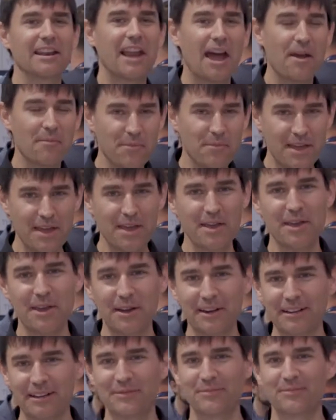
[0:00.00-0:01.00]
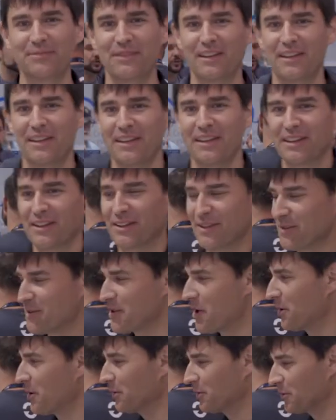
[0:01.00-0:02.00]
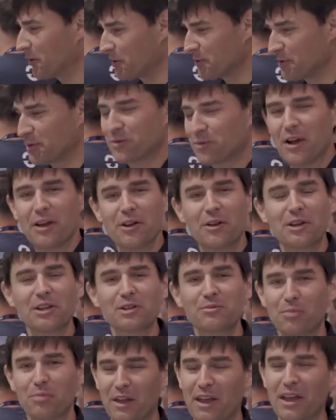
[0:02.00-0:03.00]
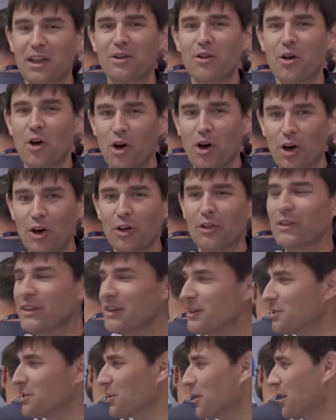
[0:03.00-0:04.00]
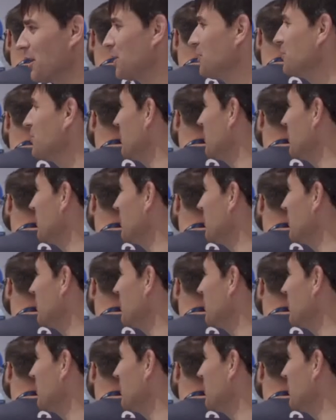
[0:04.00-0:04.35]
not being here, in terms of trying to explain all these things